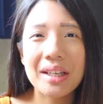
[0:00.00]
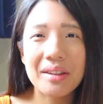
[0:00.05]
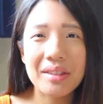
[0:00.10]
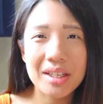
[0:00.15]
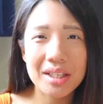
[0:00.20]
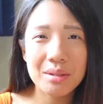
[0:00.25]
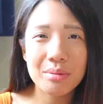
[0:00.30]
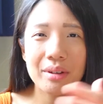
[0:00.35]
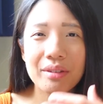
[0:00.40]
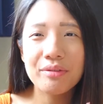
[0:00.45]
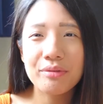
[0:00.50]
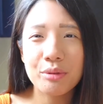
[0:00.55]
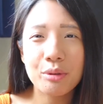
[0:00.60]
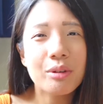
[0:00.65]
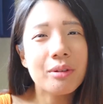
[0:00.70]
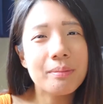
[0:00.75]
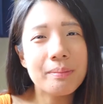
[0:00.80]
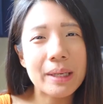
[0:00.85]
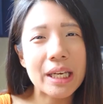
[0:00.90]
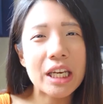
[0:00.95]
this one
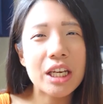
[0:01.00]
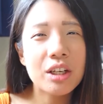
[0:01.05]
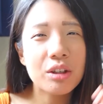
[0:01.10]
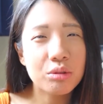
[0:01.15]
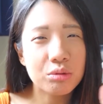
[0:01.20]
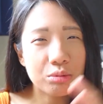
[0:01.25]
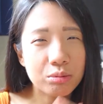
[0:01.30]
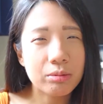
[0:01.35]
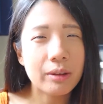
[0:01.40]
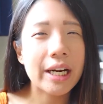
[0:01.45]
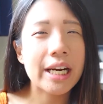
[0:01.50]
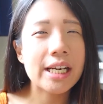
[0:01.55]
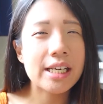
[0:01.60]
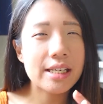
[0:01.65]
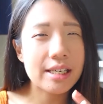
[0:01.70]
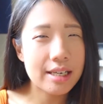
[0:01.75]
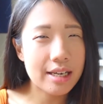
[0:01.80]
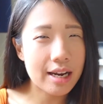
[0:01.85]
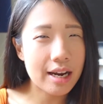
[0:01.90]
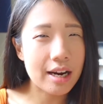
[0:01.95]
for me
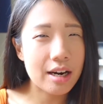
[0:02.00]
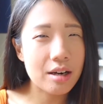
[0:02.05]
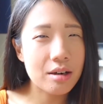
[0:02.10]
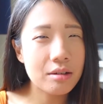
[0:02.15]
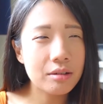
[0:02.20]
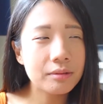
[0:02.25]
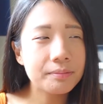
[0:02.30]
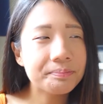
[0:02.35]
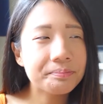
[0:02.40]
right now,